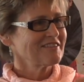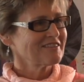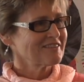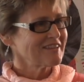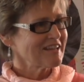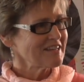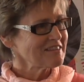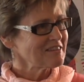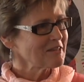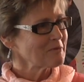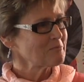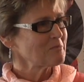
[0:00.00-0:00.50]

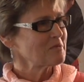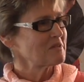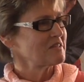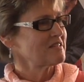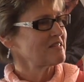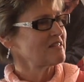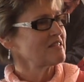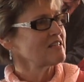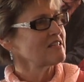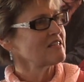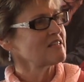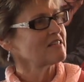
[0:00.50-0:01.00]
Let them be
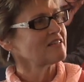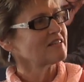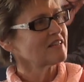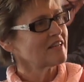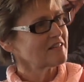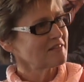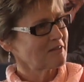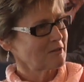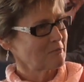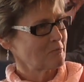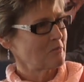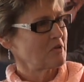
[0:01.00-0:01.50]
seen,
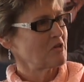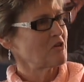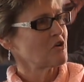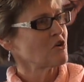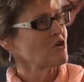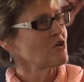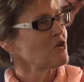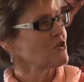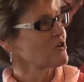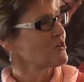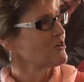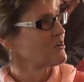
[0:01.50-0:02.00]
let them be
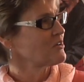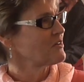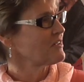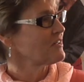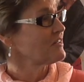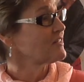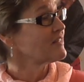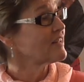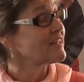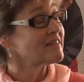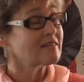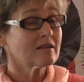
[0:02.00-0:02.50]
heard,
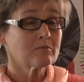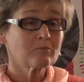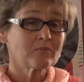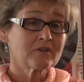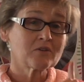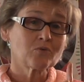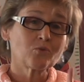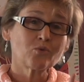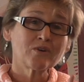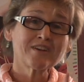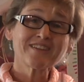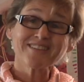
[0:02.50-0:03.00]
let them
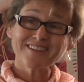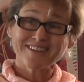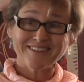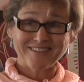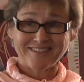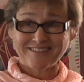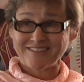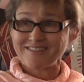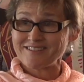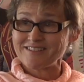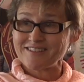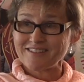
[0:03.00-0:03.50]
be
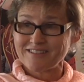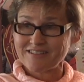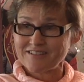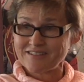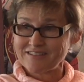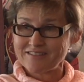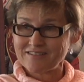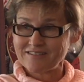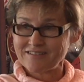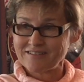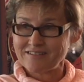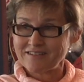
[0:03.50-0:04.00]
witnessed.
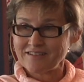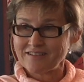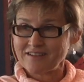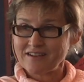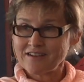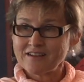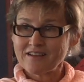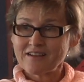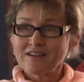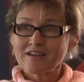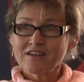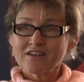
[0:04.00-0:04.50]

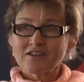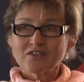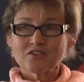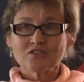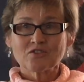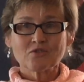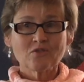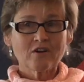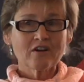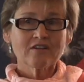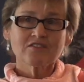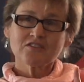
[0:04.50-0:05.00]

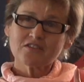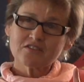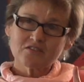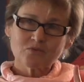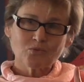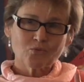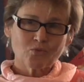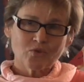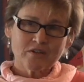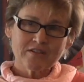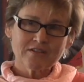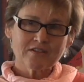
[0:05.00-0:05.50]
You aren't
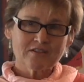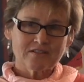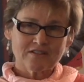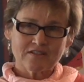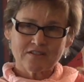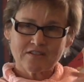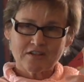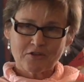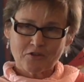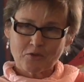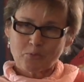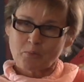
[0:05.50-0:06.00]
just
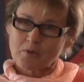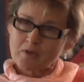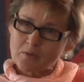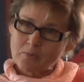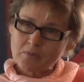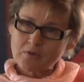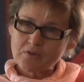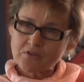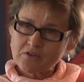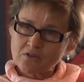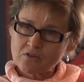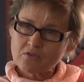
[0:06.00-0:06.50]
witnessing other
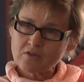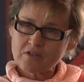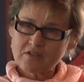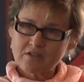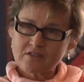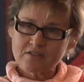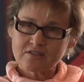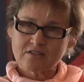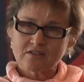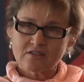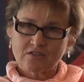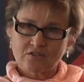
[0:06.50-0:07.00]
people, you're
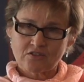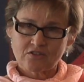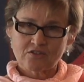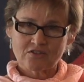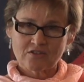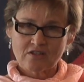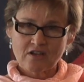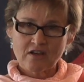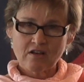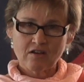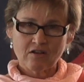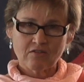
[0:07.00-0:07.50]
witnessing
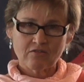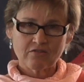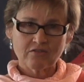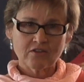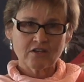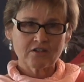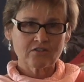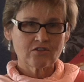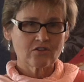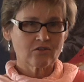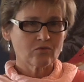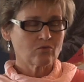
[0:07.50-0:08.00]
yourself,
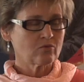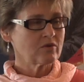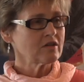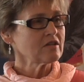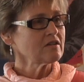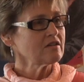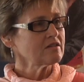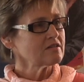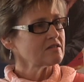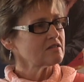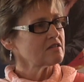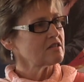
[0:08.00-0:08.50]
and you're
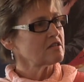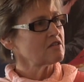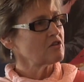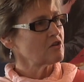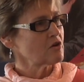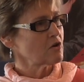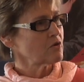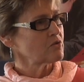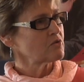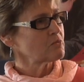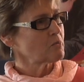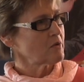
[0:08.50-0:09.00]
witnessing
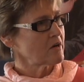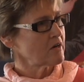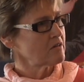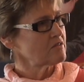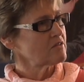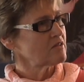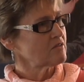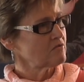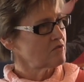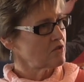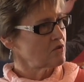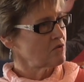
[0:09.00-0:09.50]
those
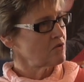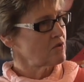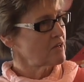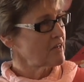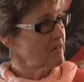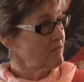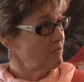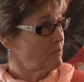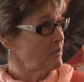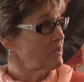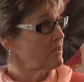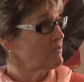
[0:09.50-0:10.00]
parts of you
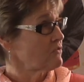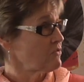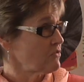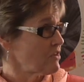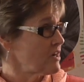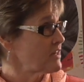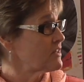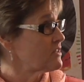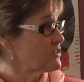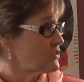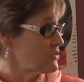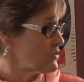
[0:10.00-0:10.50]
that have been
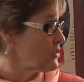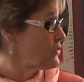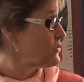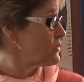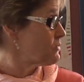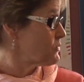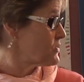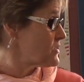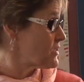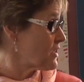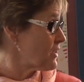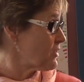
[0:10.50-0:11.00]
afraid to show
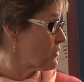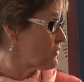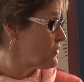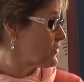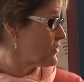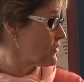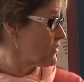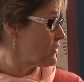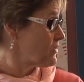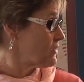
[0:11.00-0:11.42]
themselves.